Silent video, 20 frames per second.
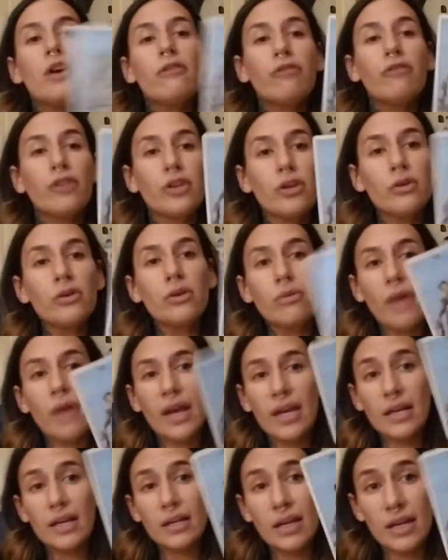For you to
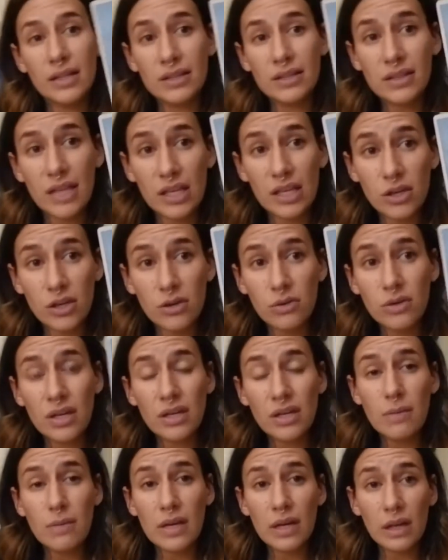recognize that you
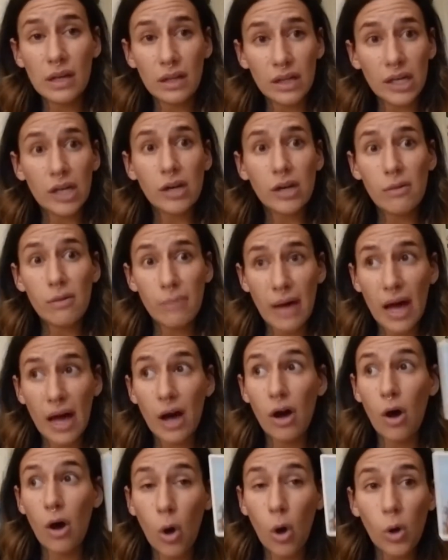need to be clear
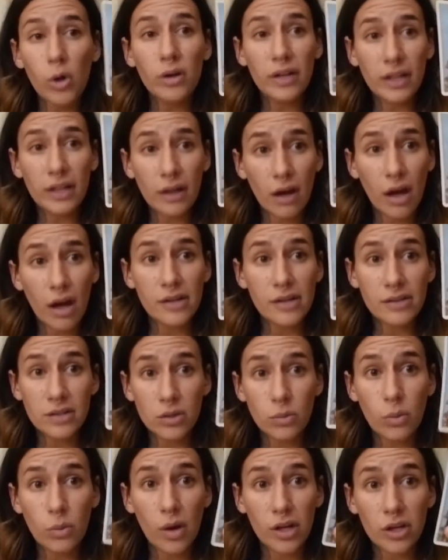about holding on
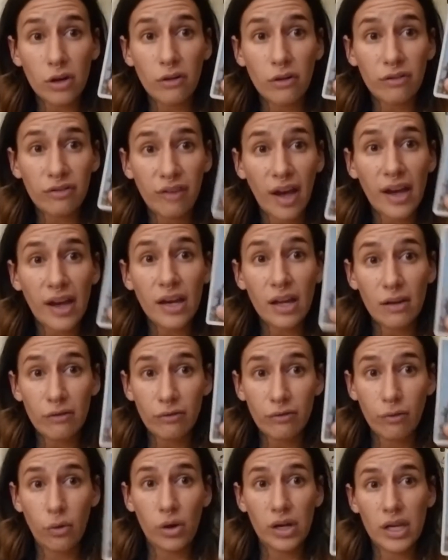to what you're fighting
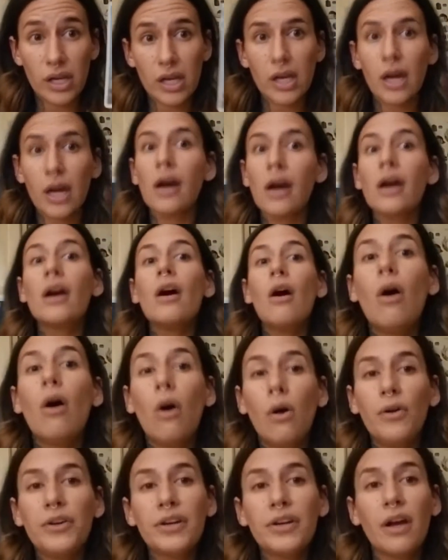for here,
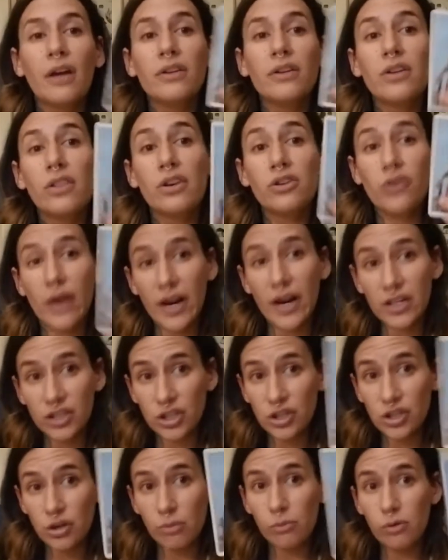holding on to the
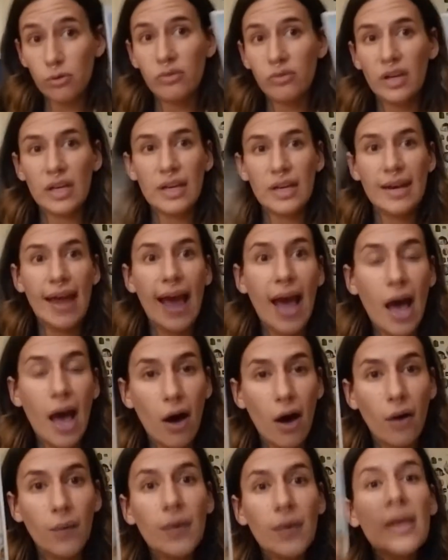direction you're moving
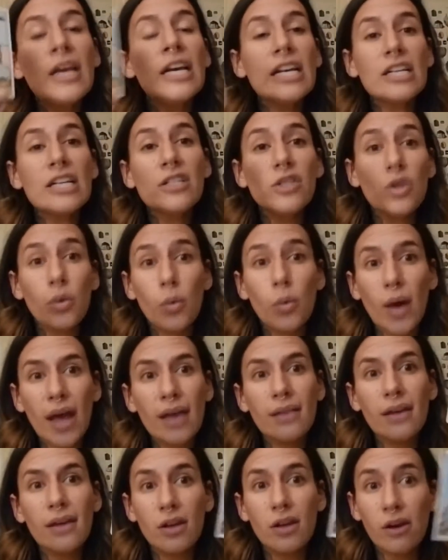now is the
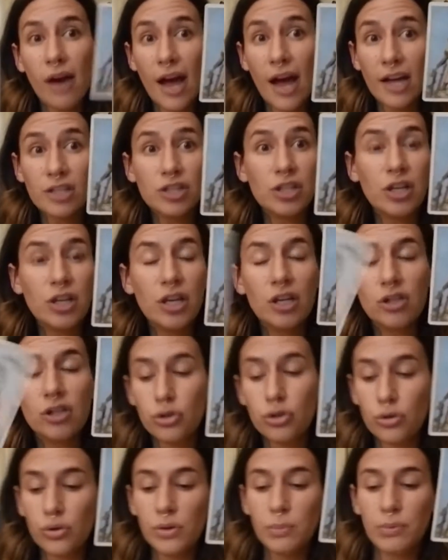way that you're actually going to
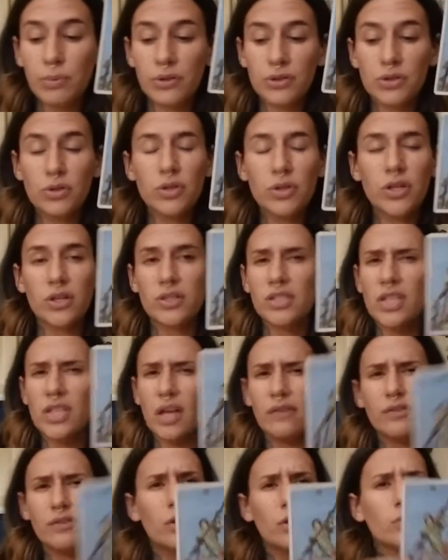truly pursue
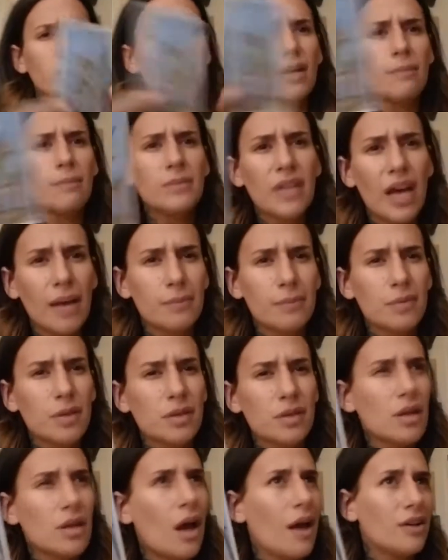yourself. You know, sometimes
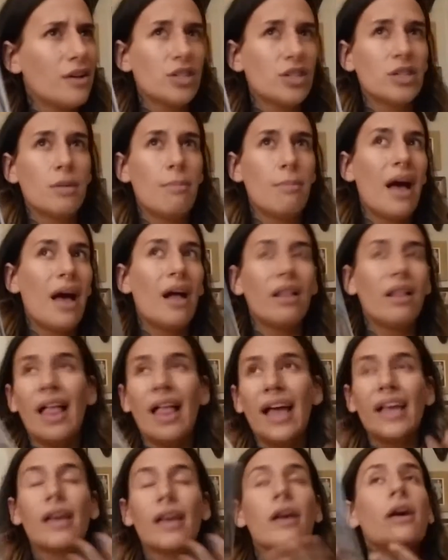it's not just about
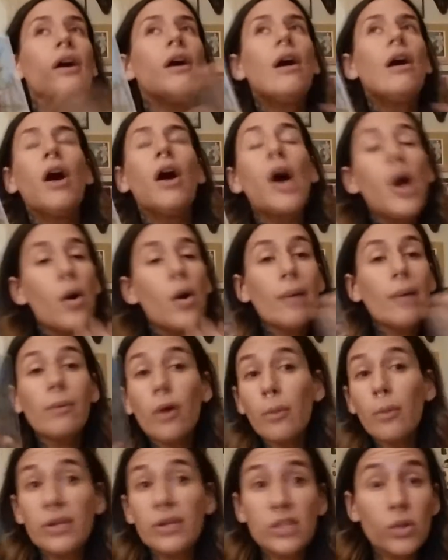like, oh,
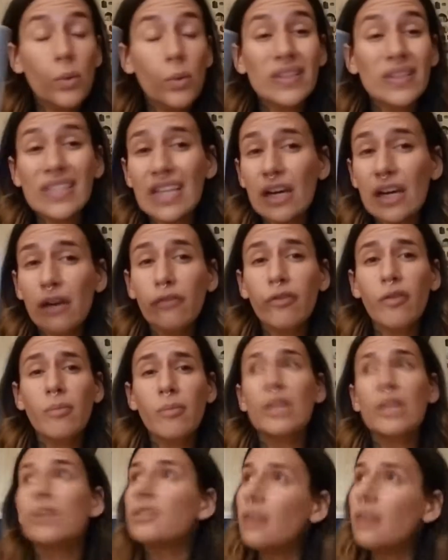I'm open to what's here for
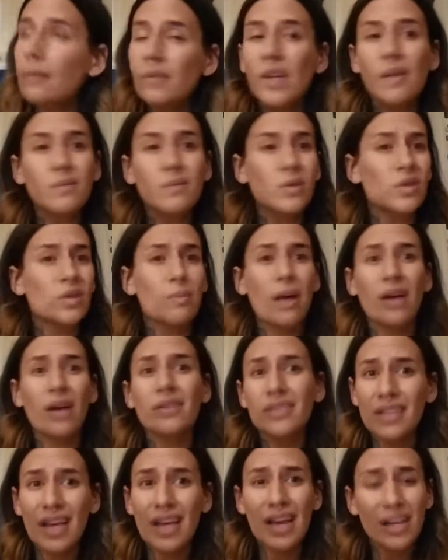me. Sometimes it's
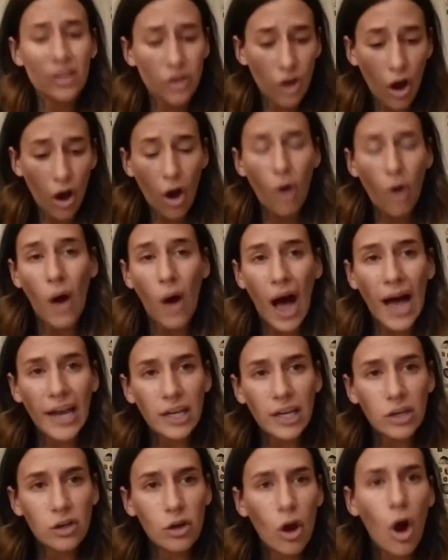about saying, no,
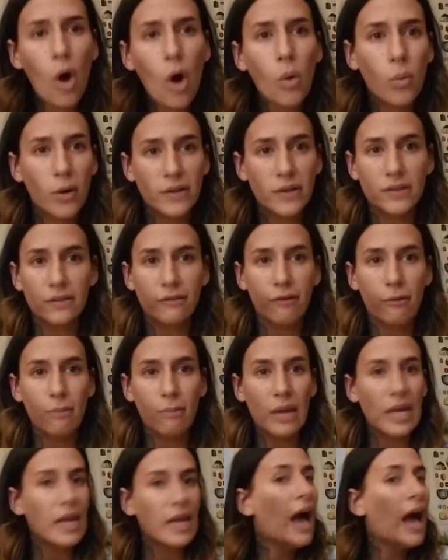I know what's for
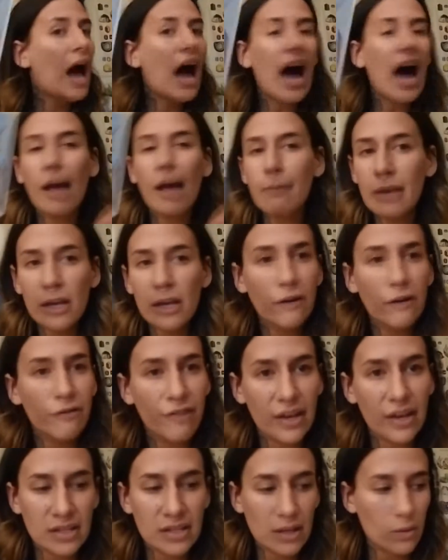me. I'm
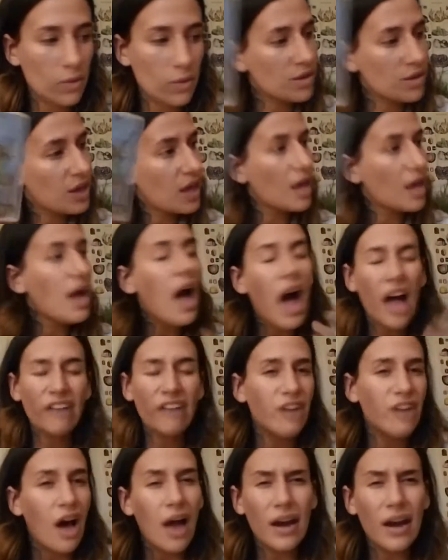interfacing with it.
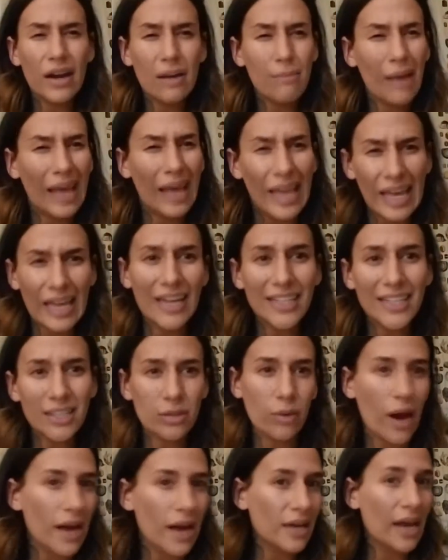I've got it in my
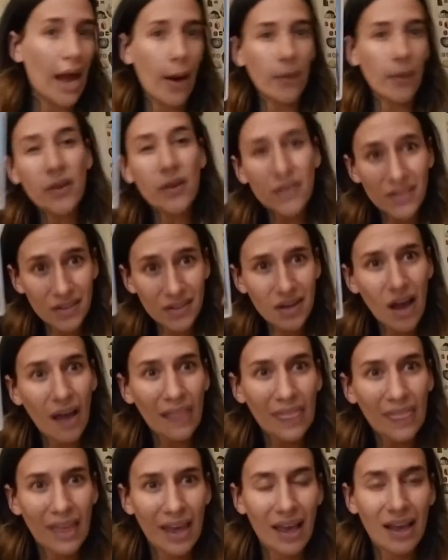hands right now. And there's
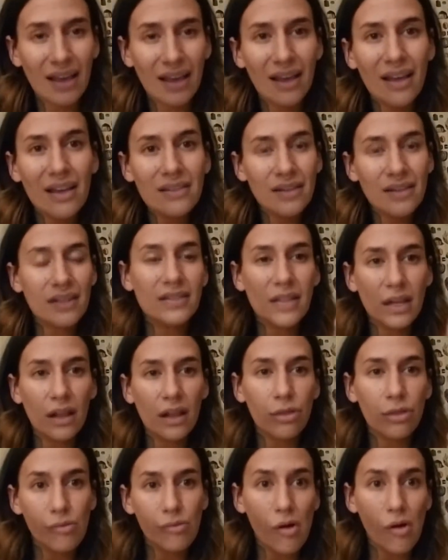nothing that's going
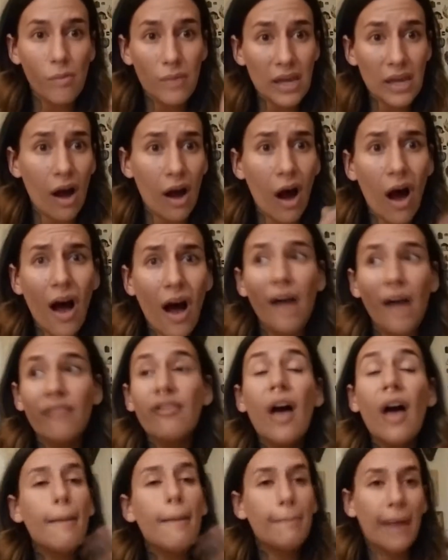to throw me
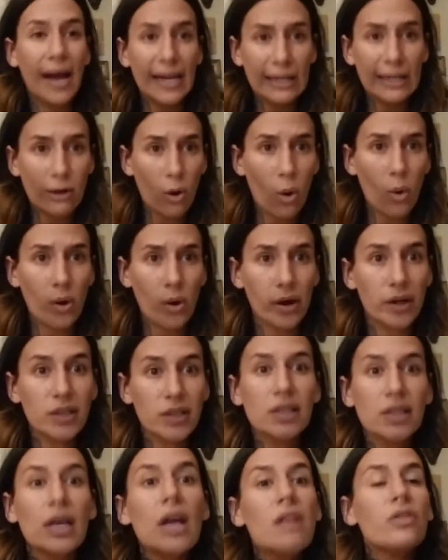off my
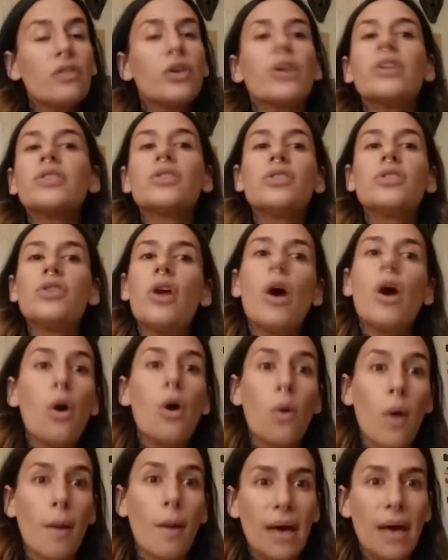course. There is
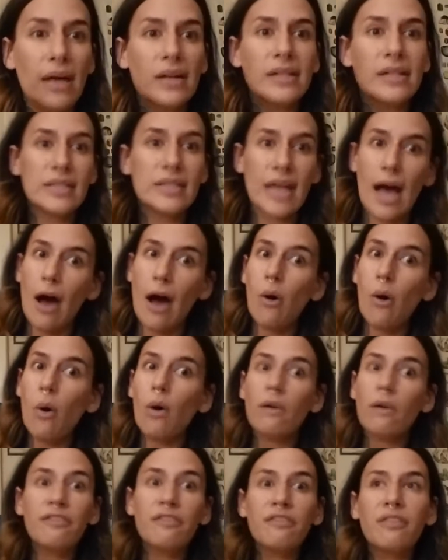no amount of doubt
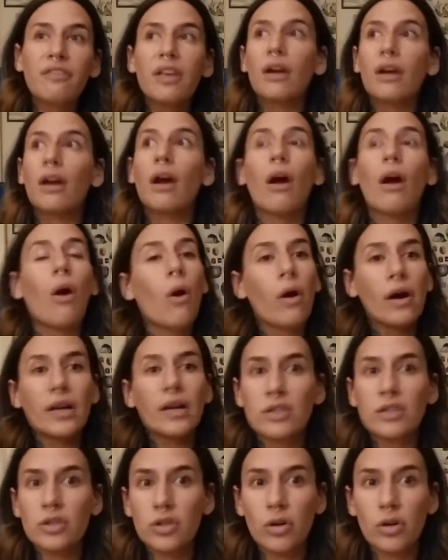or fear or
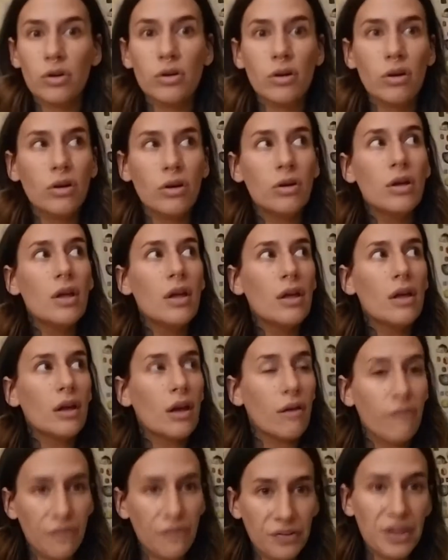external
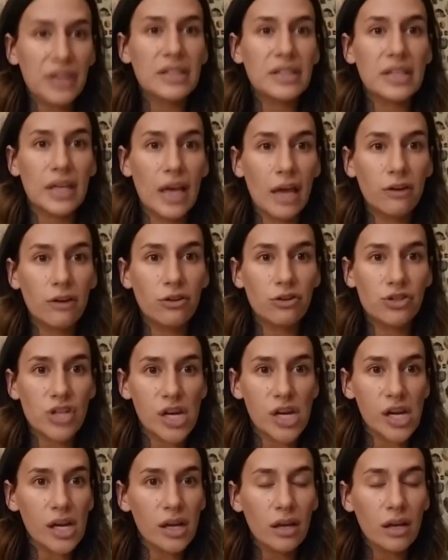conflicting
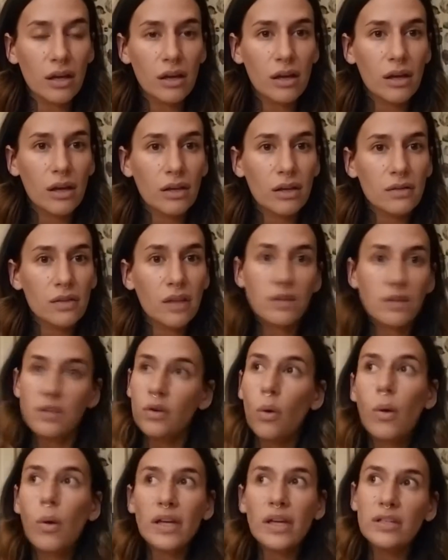energy that's
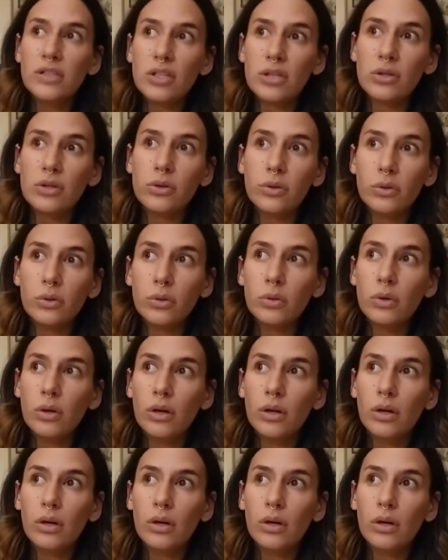going to